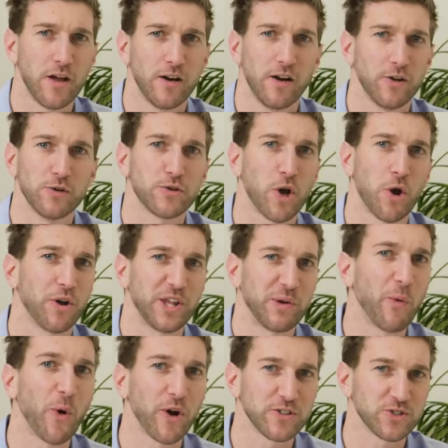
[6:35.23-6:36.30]
no, no, you totally
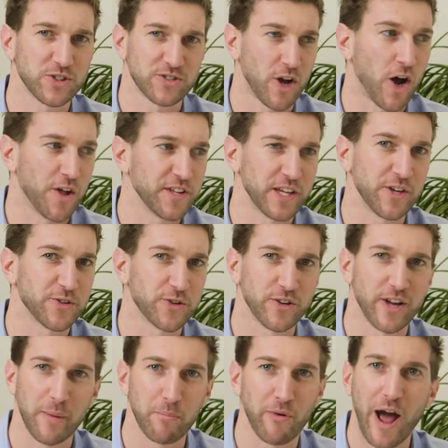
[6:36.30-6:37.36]
weren't just on the
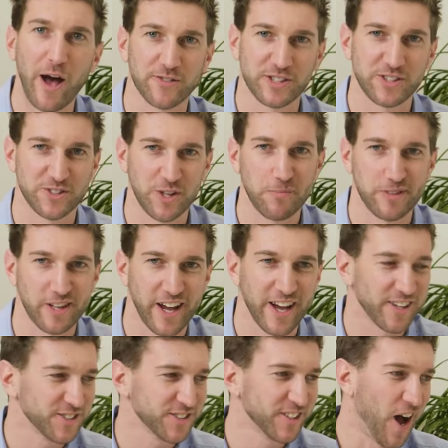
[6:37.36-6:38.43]
internet browsing something
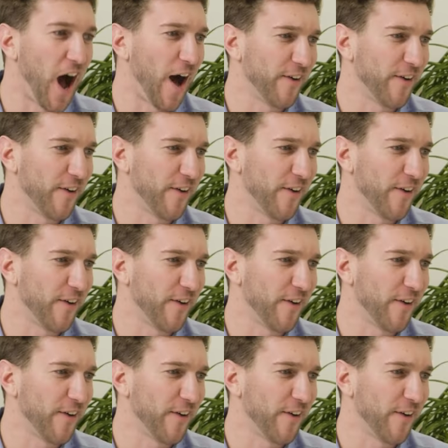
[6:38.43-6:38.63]
else. Uh,